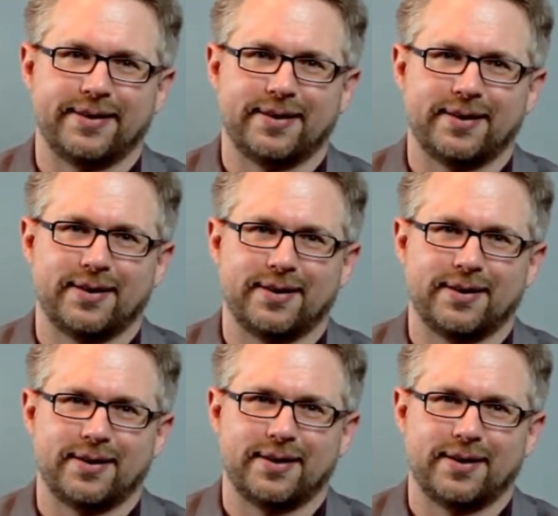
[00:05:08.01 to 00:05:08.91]
Come
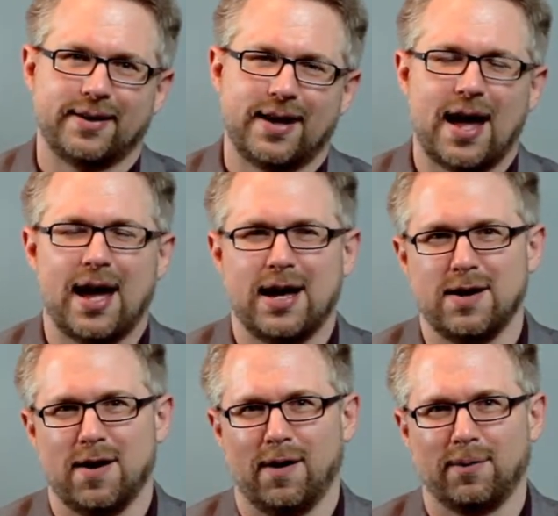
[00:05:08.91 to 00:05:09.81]
on. I
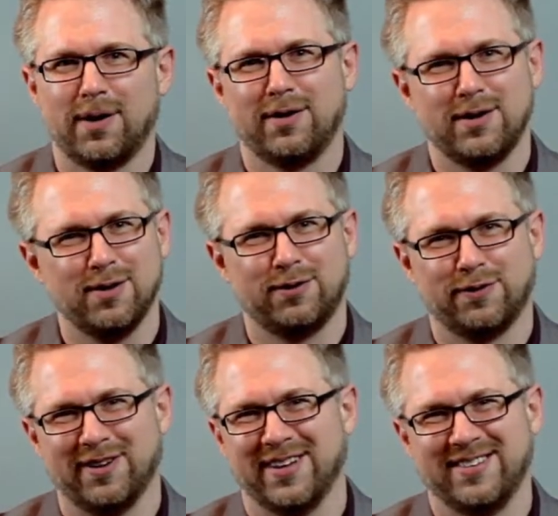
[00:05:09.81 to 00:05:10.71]
know, real
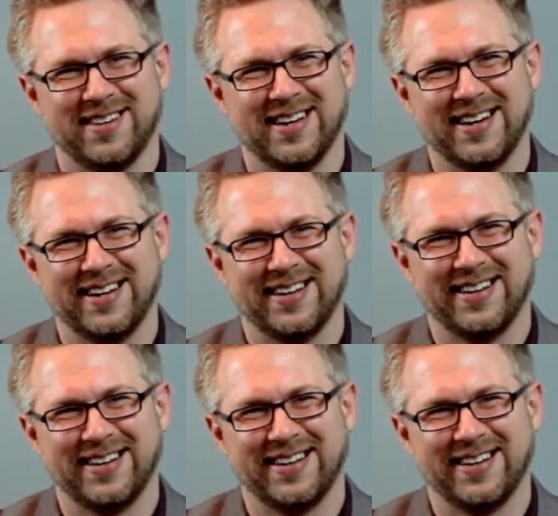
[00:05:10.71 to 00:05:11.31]
useful, isn't it?